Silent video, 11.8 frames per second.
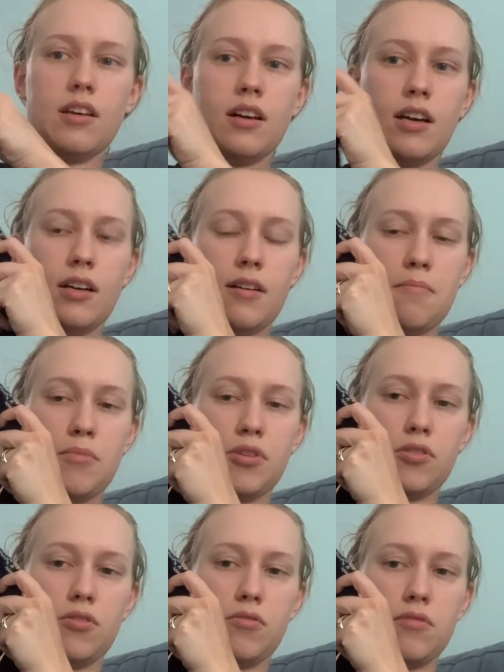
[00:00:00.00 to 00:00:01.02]

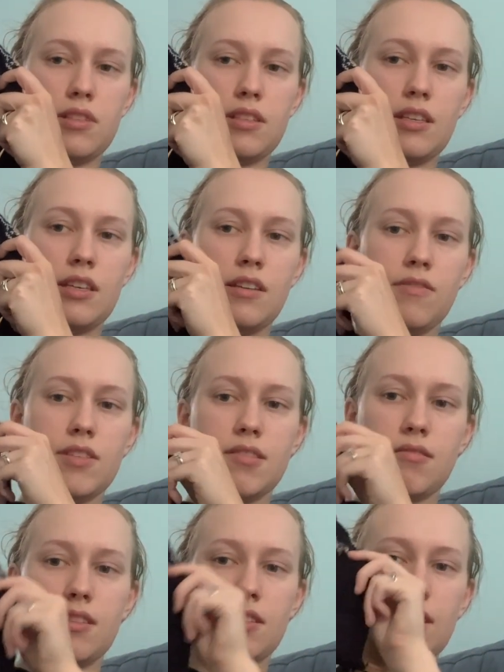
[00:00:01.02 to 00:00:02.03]
balloon sleeves. So
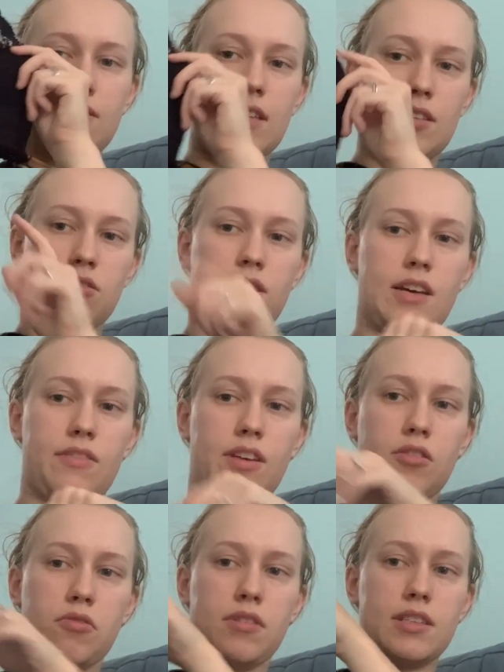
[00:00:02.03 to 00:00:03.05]
the sleeves actually have
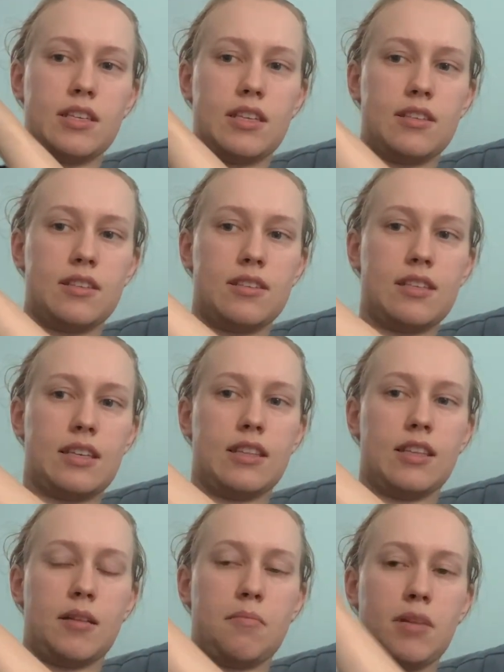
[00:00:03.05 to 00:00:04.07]
increases in
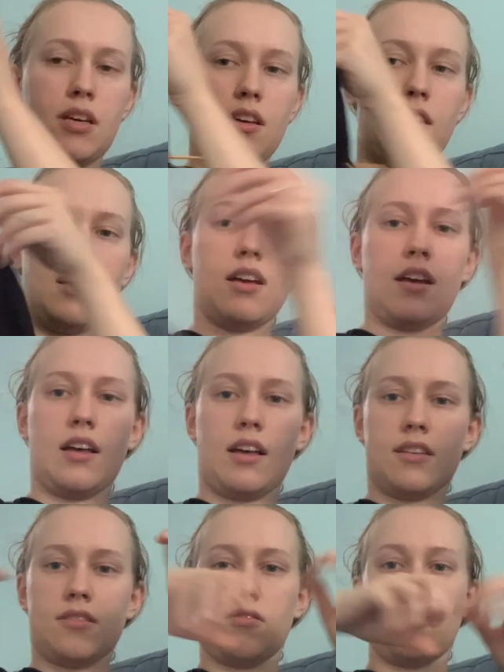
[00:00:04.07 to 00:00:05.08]
them.
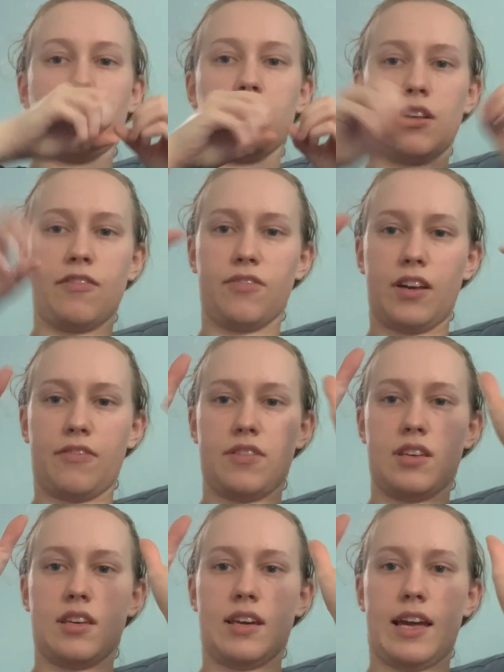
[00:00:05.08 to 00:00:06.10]
So they're really
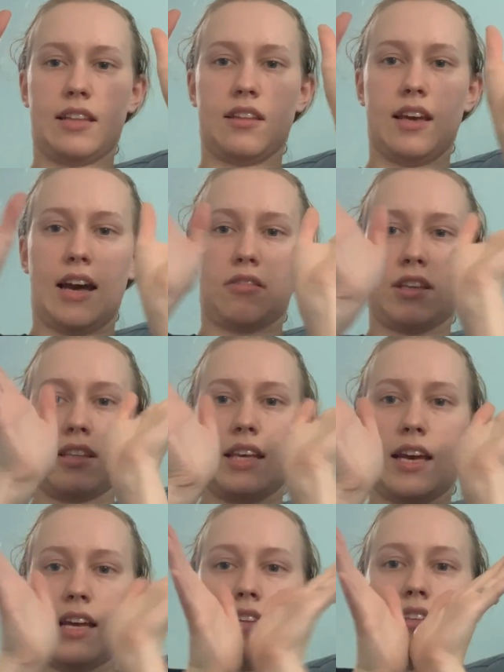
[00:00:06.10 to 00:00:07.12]
fluffy out at the
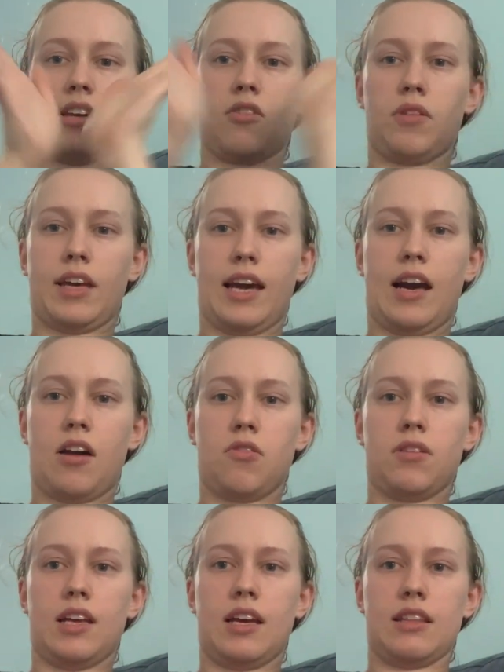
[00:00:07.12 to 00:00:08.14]
end. They go like out,
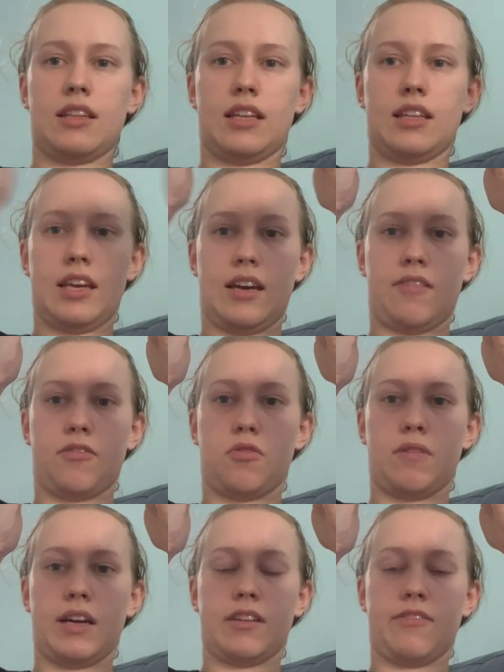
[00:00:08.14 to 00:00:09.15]
and then they have
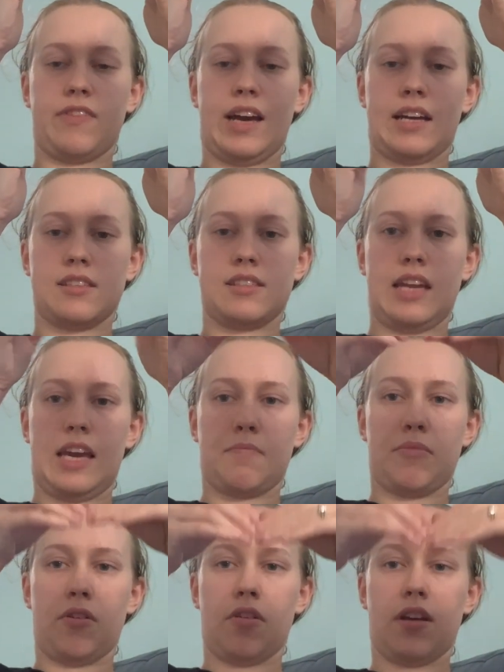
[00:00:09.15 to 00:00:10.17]
quite a fast
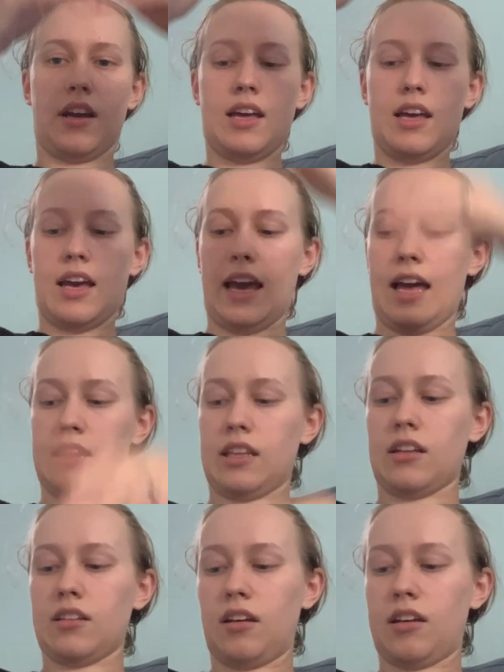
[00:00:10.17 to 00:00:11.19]
taper, and then
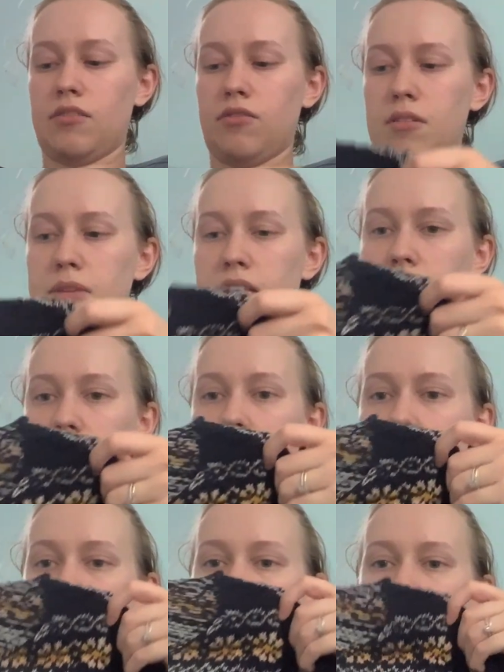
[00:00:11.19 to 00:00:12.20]
a lot of ribbing.
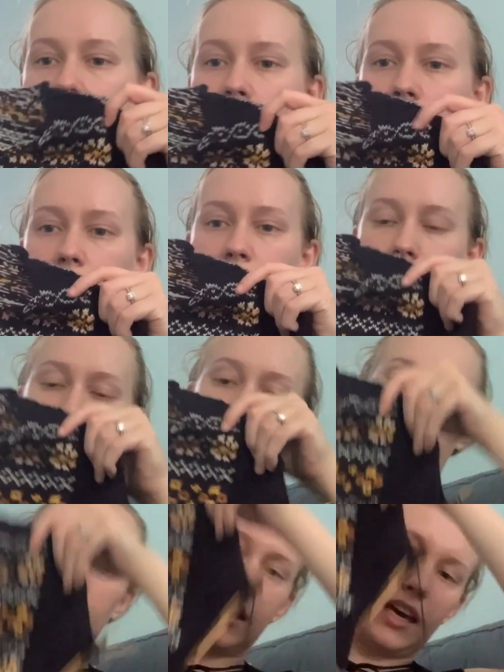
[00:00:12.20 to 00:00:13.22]
And
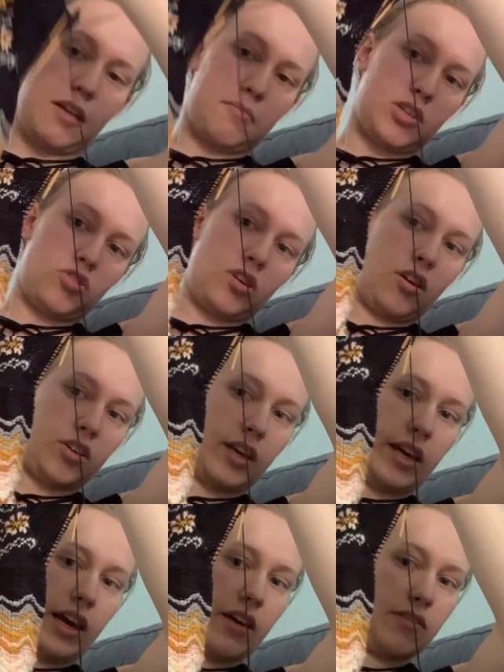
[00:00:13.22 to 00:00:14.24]
depending how much yarn I
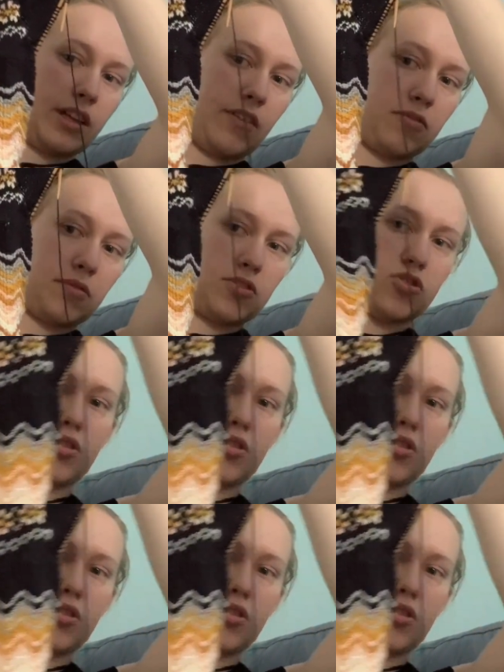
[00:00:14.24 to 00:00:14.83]
have left, which